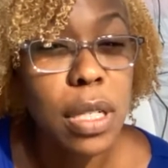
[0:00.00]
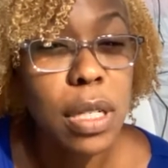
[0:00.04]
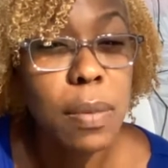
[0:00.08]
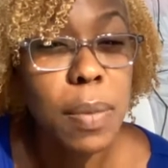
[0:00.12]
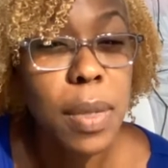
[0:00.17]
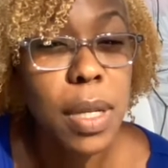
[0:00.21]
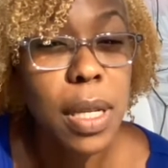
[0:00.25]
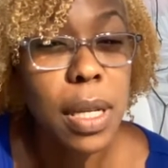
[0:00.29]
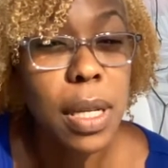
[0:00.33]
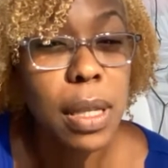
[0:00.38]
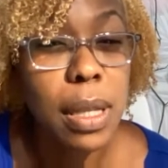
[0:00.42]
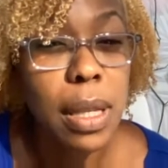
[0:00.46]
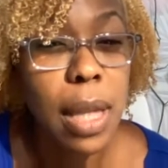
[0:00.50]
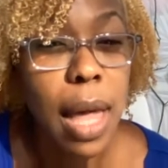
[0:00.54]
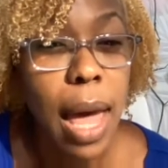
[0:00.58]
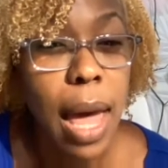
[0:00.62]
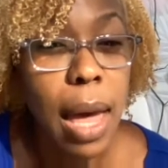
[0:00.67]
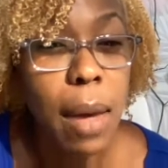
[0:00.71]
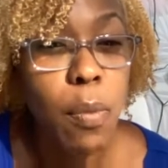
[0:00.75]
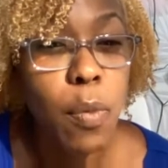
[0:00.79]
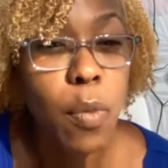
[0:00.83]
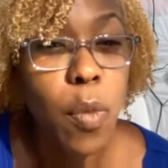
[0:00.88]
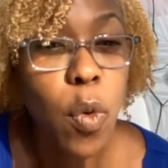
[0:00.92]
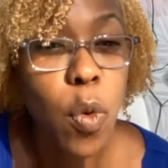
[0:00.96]
to be a
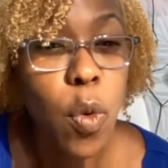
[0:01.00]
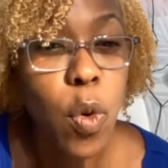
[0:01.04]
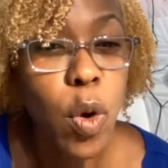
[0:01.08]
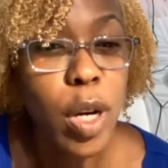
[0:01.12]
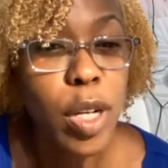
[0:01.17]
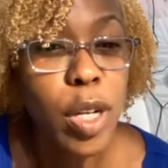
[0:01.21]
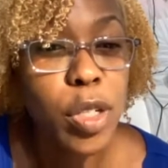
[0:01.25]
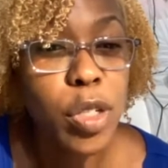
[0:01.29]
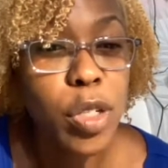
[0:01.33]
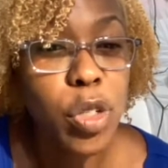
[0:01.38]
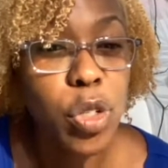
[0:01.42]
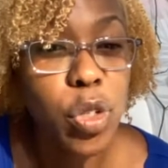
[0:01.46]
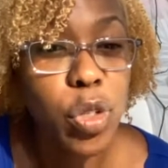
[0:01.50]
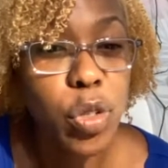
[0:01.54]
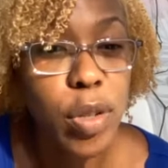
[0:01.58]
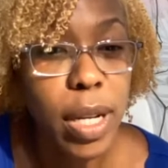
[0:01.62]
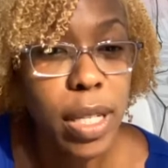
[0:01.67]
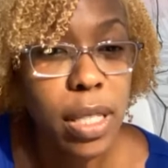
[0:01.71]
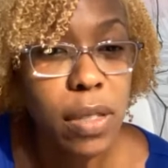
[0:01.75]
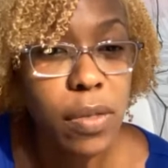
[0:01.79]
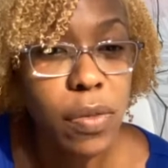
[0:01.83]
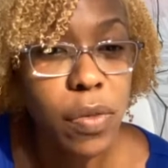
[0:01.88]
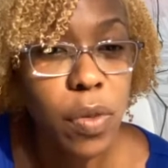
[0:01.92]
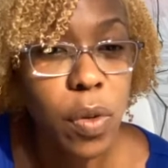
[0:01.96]
lot more
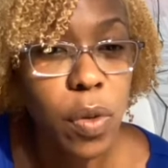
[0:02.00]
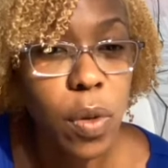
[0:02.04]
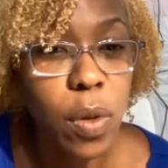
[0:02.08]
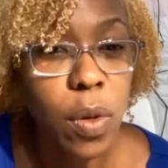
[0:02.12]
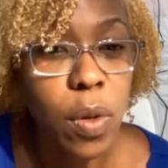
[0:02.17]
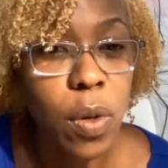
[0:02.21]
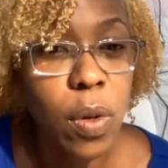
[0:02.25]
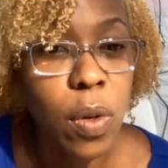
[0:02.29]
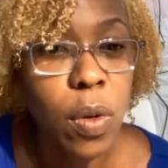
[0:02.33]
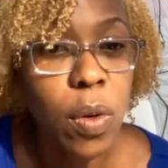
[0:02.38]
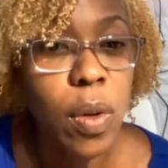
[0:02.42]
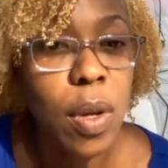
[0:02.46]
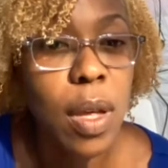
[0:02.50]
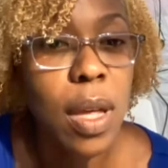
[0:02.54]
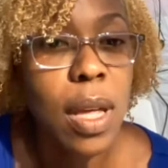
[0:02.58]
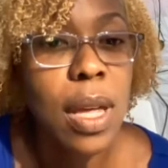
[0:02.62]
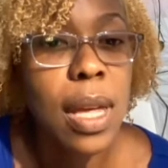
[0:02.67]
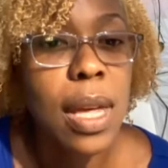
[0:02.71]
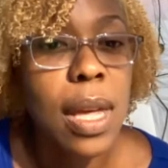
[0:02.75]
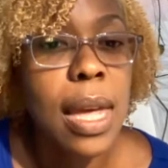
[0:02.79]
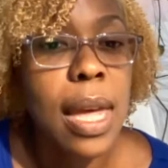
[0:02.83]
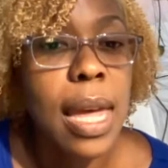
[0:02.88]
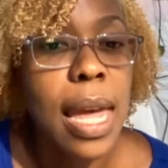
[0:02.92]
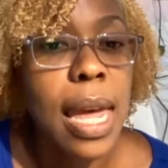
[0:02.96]
stressful,
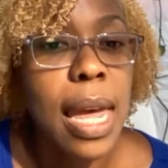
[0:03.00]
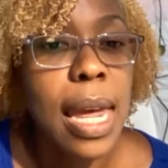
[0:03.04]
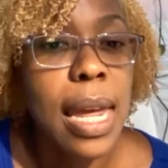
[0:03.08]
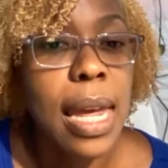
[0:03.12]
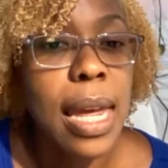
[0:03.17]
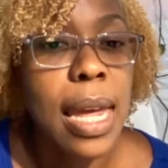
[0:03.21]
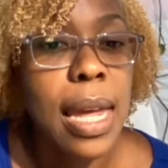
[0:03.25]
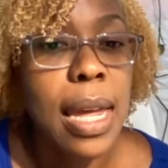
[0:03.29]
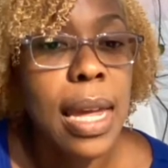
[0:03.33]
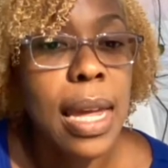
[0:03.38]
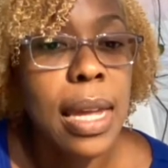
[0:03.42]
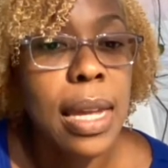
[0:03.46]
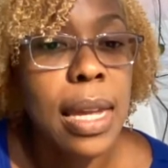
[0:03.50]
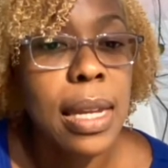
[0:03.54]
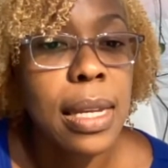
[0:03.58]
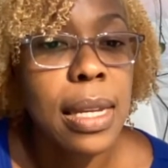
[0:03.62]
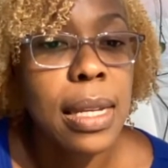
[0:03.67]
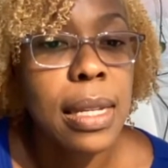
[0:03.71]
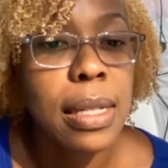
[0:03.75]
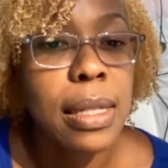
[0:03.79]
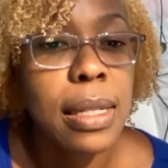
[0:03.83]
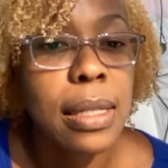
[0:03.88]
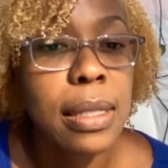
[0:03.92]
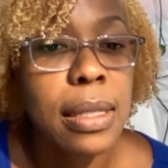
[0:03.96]

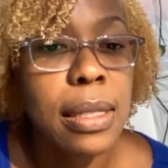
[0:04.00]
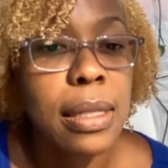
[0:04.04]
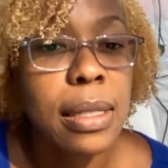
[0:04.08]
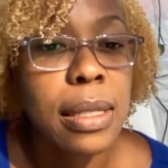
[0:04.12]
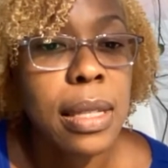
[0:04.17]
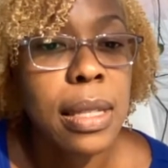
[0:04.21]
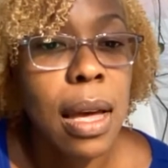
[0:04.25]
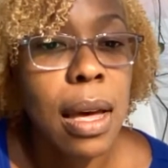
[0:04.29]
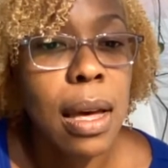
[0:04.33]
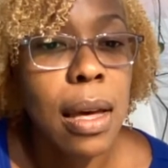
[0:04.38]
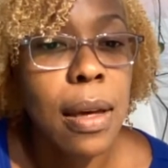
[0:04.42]
and